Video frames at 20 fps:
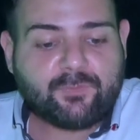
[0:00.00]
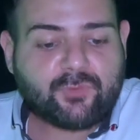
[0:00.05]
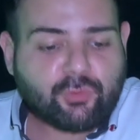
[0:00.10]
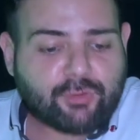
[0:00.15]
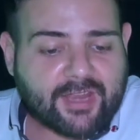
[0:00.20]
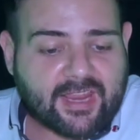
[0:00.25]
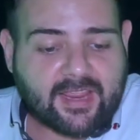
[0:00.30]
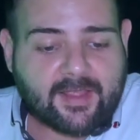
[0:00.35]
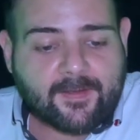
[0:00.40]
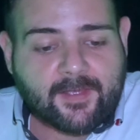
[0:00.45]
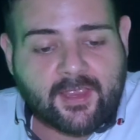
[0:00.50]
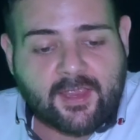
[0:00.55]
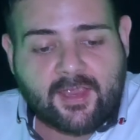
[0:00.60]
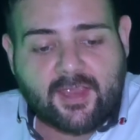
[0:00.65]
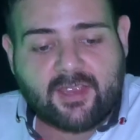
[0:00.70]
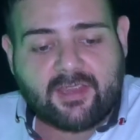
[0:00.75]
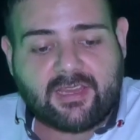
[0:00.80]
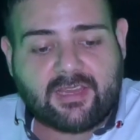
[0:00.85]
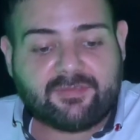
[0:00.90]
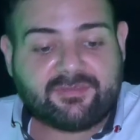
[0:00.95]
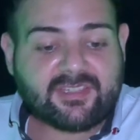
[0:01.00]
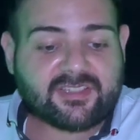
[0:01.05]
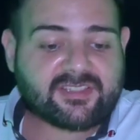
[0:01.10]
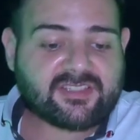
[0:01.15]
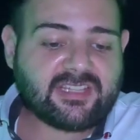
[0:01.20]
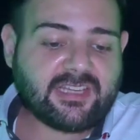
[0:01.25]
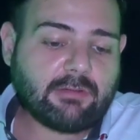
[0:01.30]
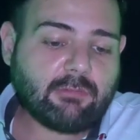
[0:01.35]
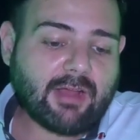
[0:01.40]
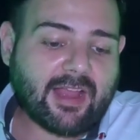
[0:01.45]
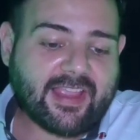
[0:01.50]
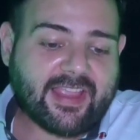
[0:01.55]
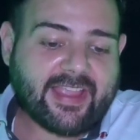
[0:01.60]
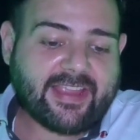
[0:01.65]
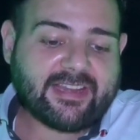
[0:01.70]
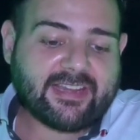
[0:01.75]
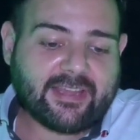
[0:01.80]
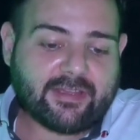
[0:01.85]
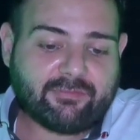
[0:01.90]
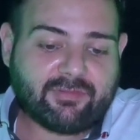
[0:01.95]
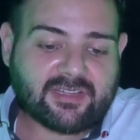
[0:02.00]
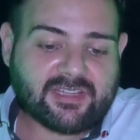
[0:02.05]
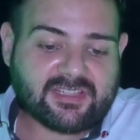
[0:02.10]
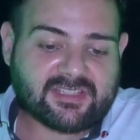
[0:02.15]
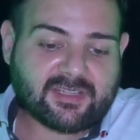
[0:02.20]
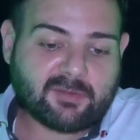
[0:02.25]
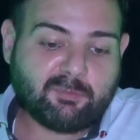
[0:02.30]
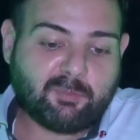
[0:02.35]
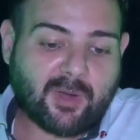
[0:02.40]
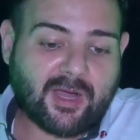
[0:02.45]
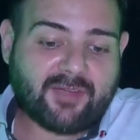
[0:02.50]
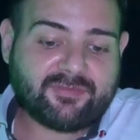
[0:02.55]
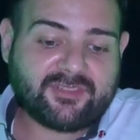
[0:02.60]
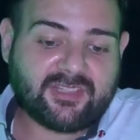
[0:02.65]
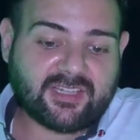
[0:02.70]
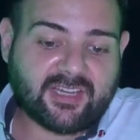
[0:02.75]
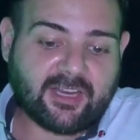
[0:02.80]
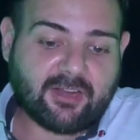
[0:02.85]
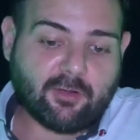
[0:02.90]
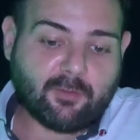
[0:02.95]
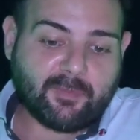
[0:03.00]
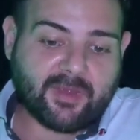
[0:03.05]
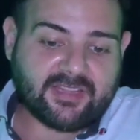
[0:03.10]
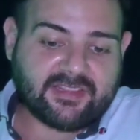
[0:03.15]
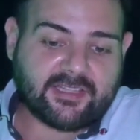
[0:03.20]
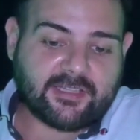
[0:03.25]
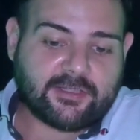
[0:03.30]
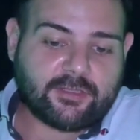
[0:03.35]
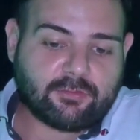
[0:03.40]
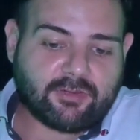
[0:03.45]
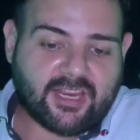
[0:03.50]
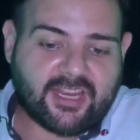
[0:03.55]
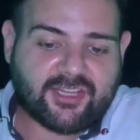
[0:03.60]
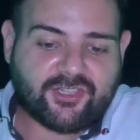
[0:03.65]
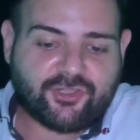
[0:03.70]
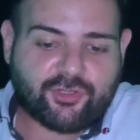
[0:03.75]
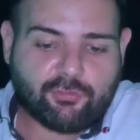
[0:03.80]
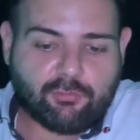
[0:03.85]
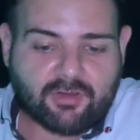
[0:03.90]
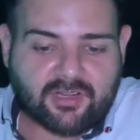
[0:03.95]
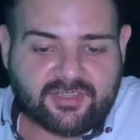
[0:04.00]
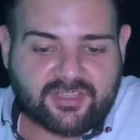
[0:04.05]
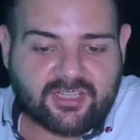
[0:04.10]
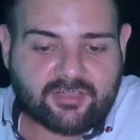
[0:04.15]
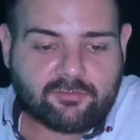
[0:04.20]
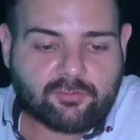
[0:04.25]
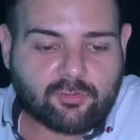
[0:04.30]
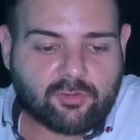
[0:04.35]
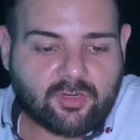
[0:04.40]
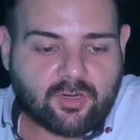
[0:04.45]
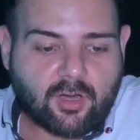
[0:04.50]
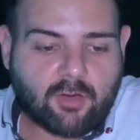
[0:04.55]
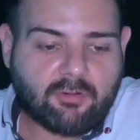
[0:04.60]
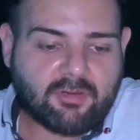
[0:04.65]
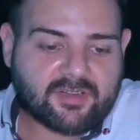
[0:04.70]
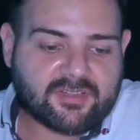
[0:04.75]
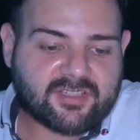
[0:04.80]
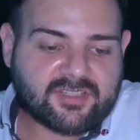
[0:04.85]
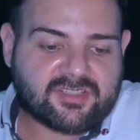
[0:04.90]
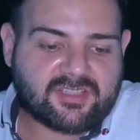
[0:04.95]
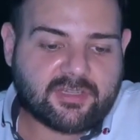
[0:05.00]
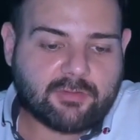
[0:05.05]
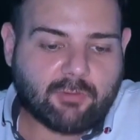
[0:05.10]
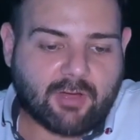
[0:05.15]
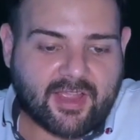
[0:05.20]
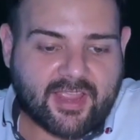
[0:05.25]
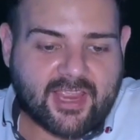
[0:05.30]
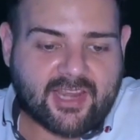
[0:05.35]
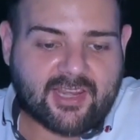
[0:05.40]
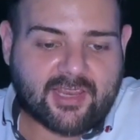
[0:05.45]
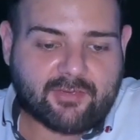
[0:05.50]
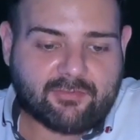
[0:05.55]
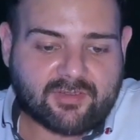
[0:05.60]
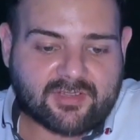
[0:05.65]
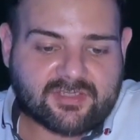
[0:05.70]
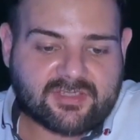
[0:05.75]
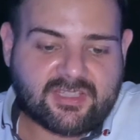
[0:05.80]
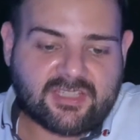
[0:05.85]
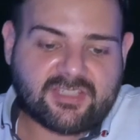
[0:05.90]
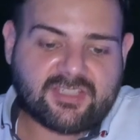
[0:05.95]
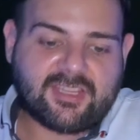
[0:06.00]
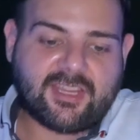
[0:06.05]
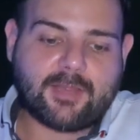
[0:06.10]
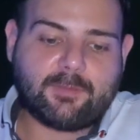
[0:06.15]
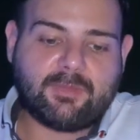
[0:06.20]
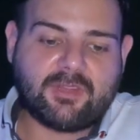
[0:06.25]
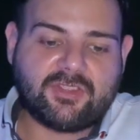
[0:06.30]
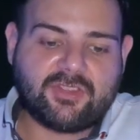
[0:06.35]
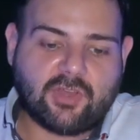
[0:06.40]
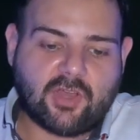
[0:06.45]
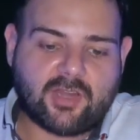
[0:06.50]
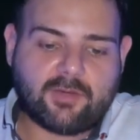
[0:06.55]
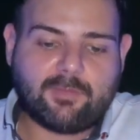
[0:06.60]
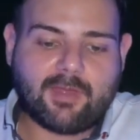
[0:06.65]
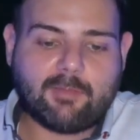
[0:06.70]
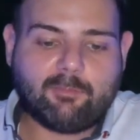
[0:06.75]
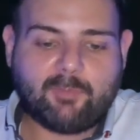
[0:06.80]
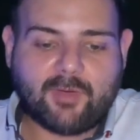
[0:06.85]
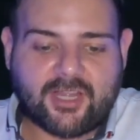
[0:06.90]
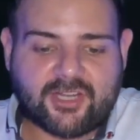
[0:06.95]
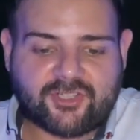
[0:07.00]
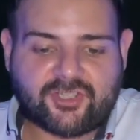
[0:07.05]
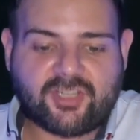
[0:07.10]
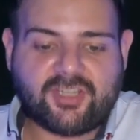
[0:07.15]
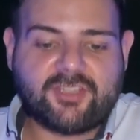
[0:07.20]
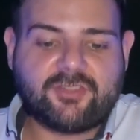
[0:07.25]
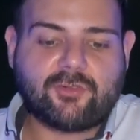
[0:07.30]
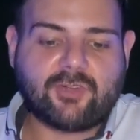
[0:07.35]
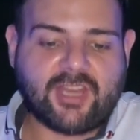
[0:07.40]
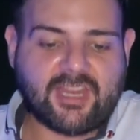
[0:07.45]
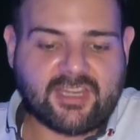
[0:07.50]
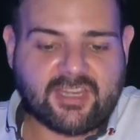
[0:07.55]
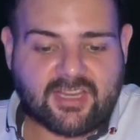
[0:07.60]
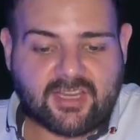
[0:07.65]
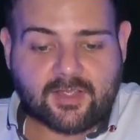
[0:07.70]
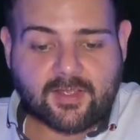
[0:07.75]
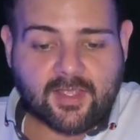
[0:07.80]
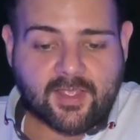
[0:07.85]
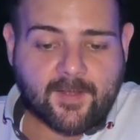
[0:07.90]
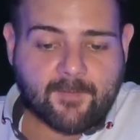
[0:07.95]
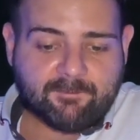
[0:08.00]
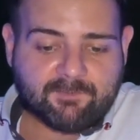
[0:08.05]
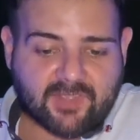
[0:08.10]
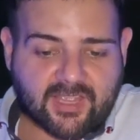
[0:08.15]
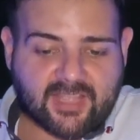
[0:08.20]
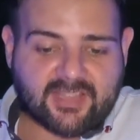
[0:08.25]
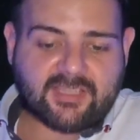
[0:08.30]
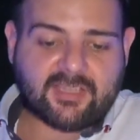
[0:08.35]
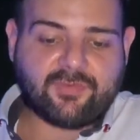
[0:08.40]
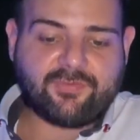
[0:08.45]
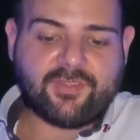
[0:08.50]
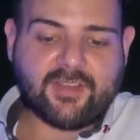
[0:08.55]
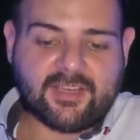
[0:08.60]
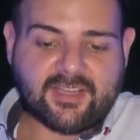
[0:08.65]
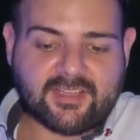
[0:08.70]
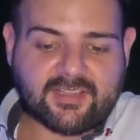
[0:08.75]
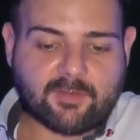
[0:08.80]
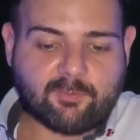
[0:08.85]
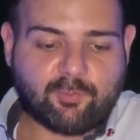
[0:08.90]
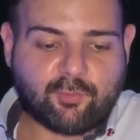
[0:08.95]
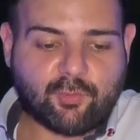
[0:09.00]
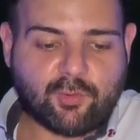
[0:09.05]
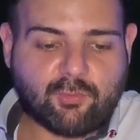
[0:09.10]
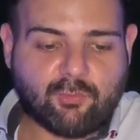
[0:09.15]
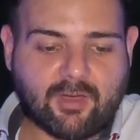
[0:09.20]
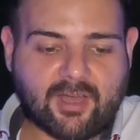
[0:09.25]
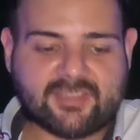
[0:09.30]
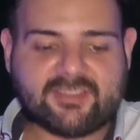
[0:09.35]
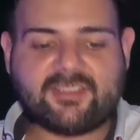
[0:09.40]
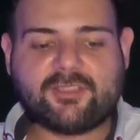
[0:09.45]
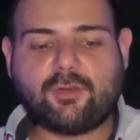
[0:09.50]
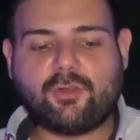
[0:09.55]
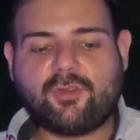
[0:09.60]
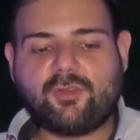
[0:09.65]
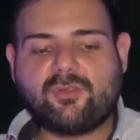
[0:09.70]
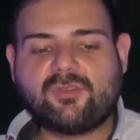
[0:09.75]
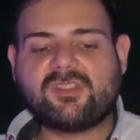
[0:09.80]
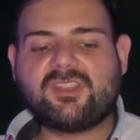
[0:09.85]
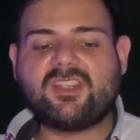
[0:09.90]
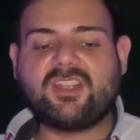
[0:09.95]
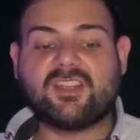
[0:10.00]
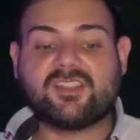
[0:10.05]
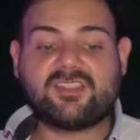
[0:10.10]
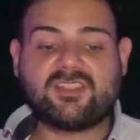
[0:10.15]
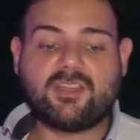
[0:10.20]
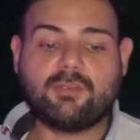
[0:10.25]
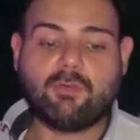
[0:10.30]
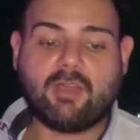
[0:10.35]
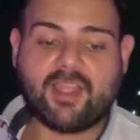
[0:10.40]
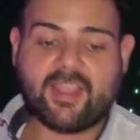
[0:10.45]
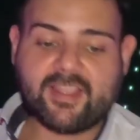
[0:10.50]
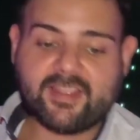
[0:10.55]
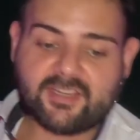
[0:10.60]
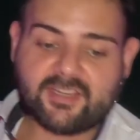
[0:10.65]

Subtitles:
3. If the CYA level is above the recommended range, you will need to lower the CYA levels. This can be done by partially draining and refilling the pool water or using a CYA